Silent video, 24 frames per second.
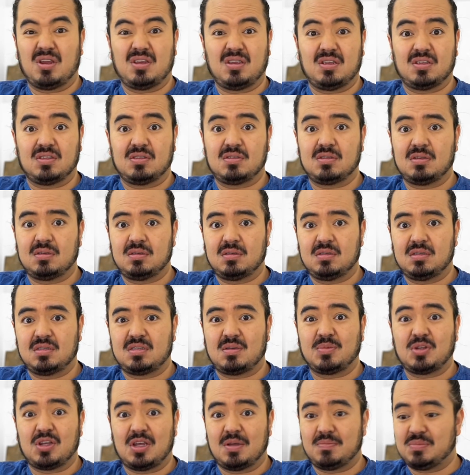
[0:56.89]
onions,
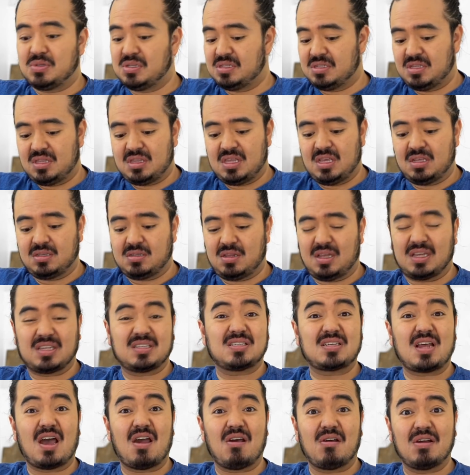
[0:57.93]
sometimes things like
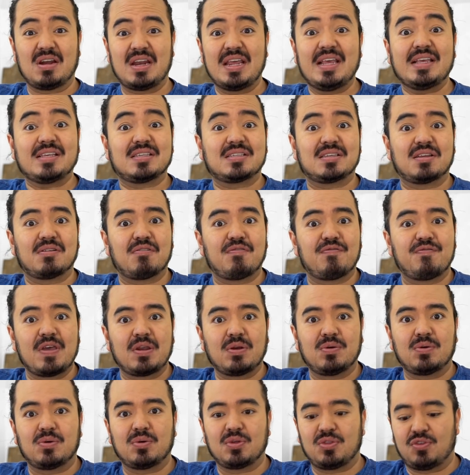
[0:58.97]
star anise and fennel